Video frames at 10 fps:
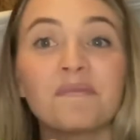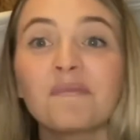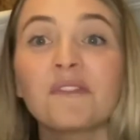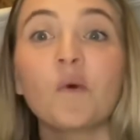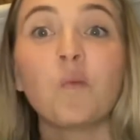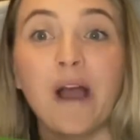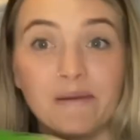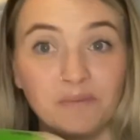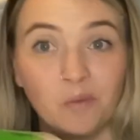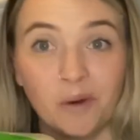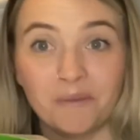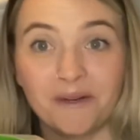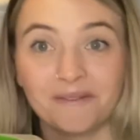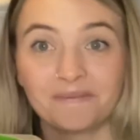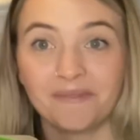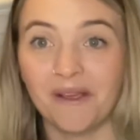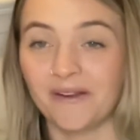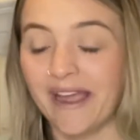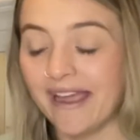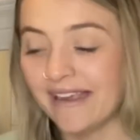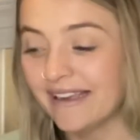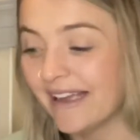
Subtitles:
the wipe warmer, okay?